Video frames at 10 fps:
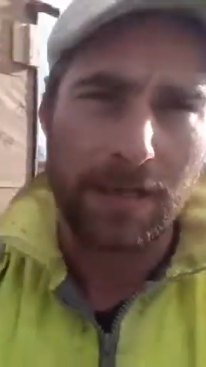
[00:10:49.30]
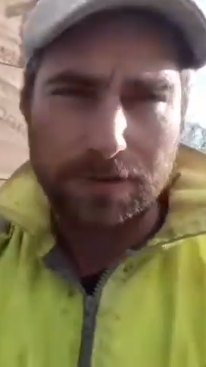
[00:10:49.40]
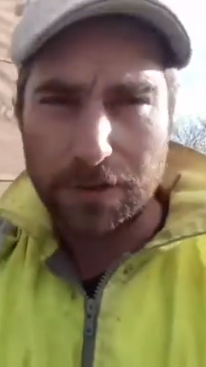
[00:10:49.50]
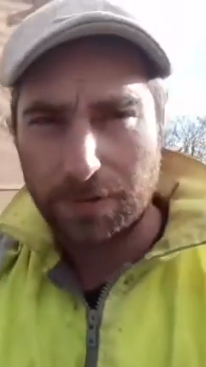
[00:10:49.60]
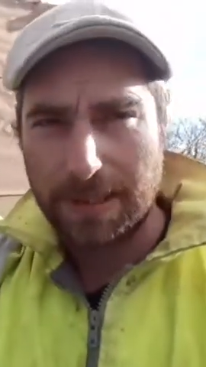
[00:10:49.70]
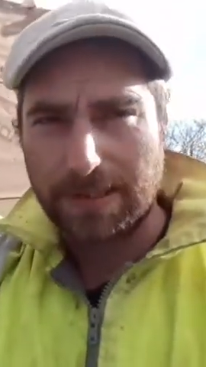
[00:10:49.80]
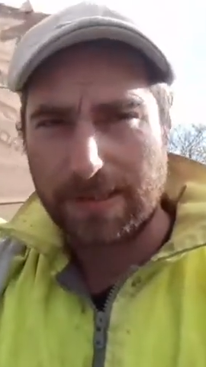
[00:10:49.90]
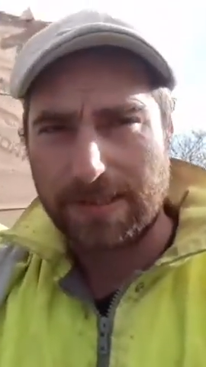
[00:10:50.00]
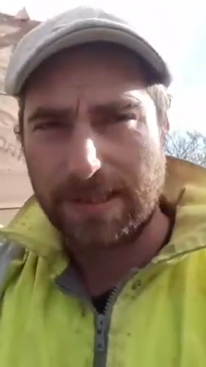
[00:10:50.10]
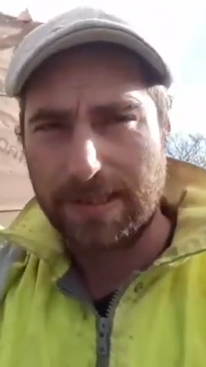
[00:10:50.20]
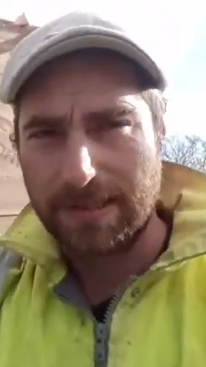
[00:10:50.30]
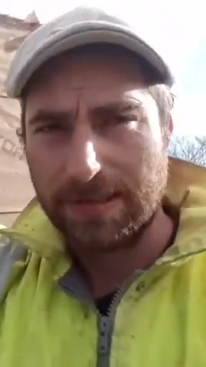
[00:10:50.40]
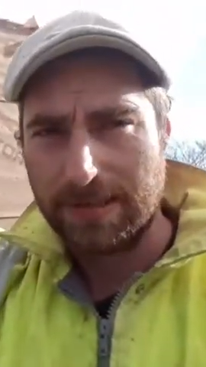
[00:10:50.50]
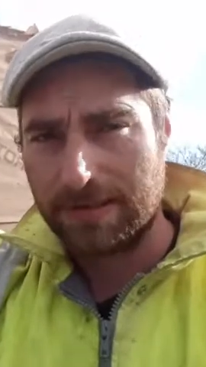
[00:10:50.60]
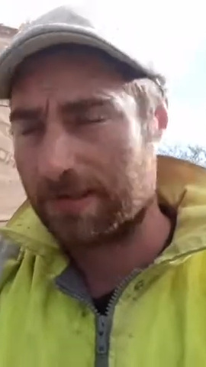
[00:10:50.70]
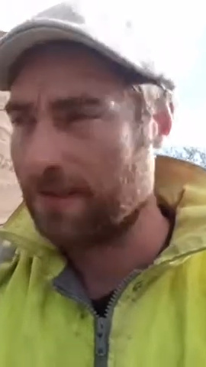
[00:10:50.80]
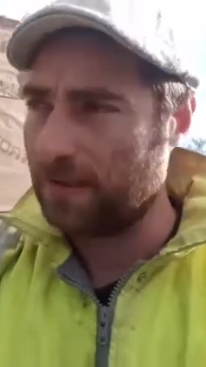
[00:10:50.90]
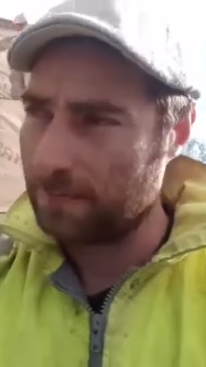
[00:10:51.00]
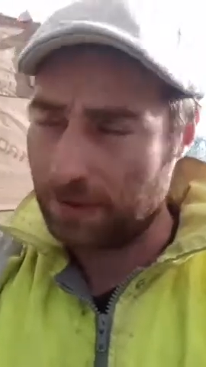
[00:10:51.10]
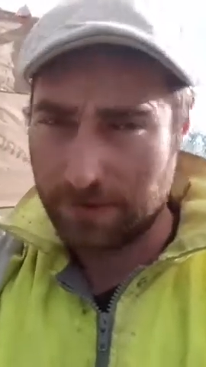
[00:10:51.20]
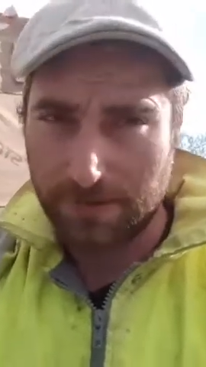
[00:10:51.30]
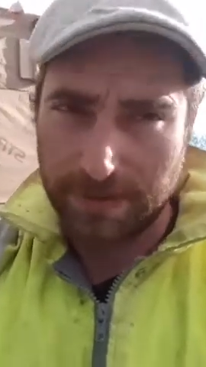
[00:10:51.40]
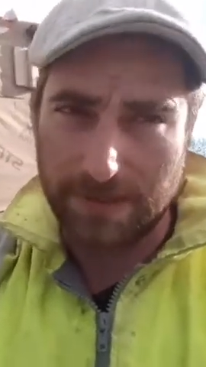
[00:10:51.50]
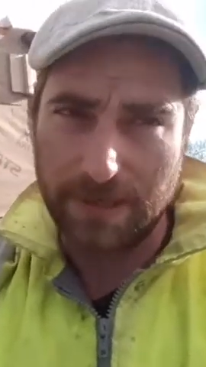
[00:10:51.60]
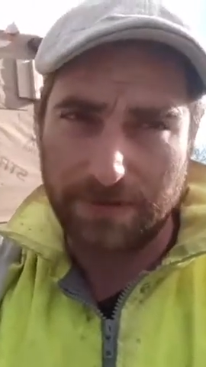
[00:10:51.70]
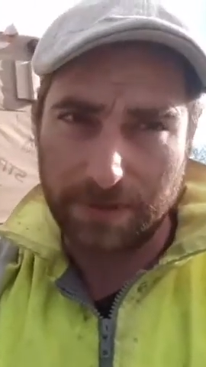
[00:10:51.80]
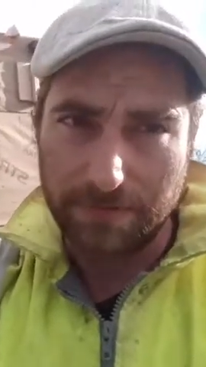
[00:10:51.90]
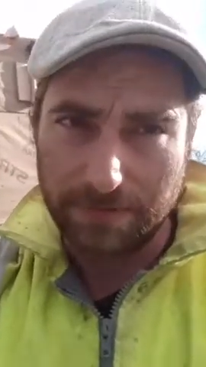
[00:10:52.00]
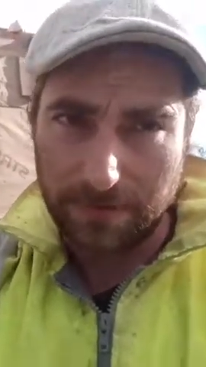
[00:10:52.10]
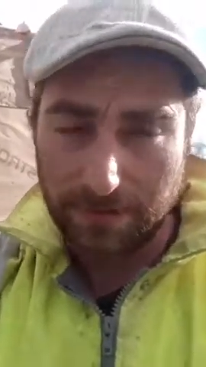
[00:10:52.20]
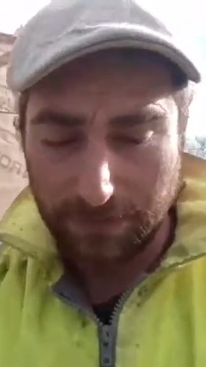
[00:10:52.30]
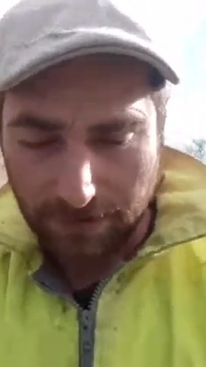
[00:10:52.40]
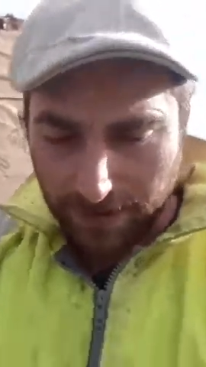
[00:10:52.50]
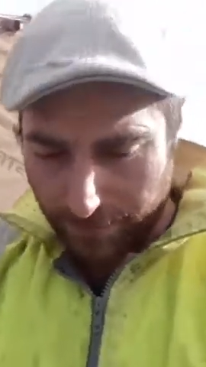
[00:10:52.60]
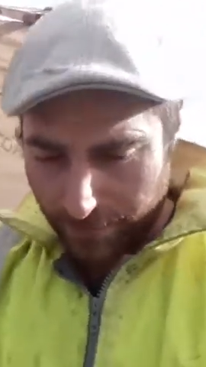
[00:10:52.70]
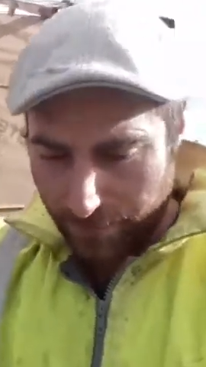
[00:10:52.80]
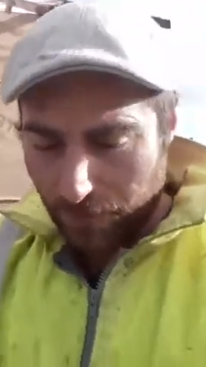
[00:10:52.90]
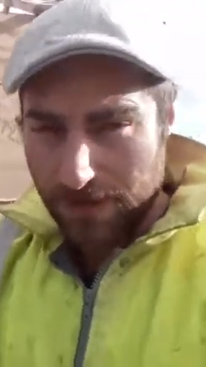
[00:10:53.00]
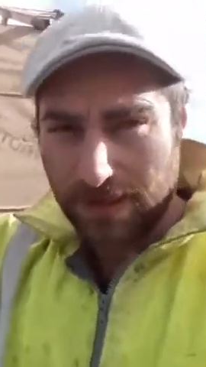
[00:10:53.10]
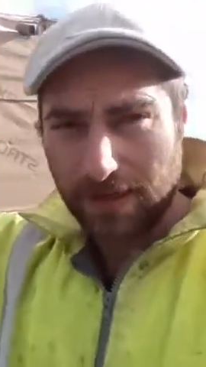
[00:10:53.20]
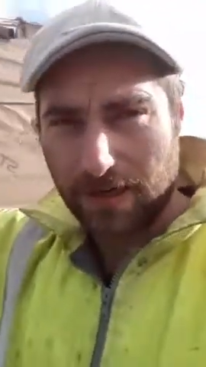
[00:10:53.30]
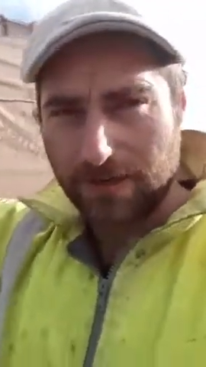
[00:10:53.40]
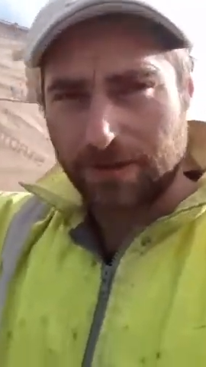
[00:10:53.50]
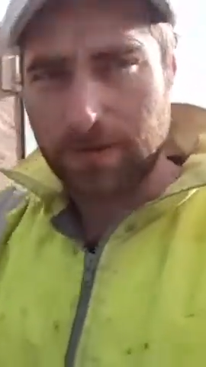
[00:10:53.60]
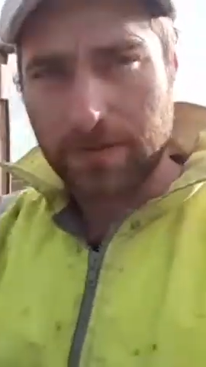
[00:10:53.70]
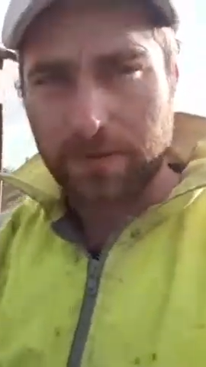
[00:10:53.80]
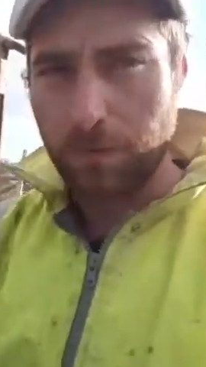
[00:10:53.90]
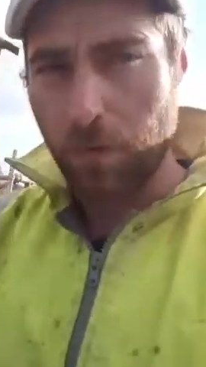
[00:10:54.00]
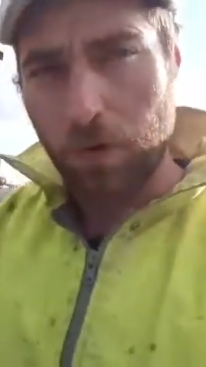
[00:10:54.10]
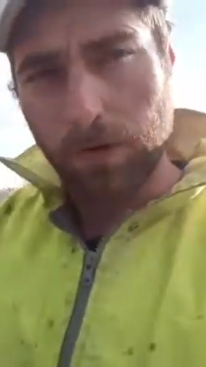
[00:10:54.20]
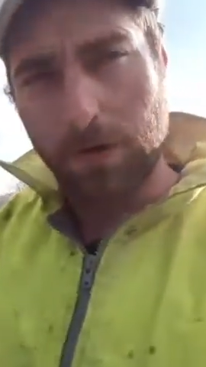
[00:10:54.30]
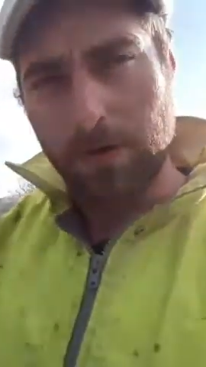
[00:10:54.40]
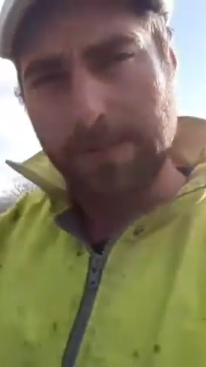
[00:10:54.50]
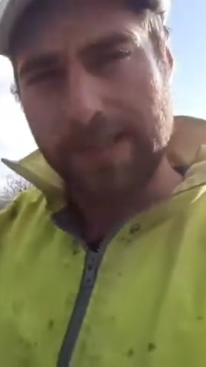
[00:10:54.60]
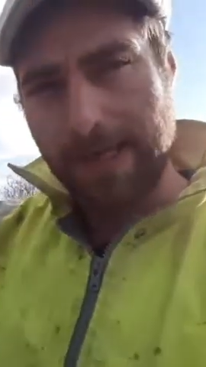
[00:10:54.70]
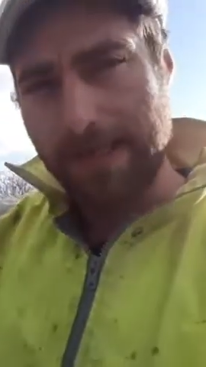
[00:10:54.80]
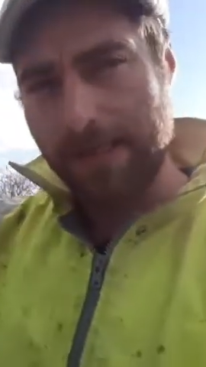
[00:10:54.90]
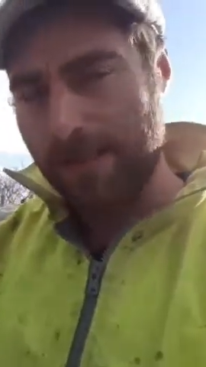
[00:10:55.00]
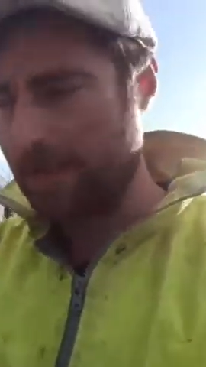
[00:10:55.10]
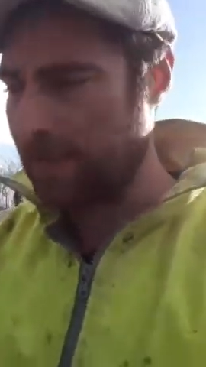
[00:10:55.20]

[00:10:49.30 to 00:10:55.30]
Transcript: 2 metre ceiling, plus the material would leave you 1400 wall upstairs.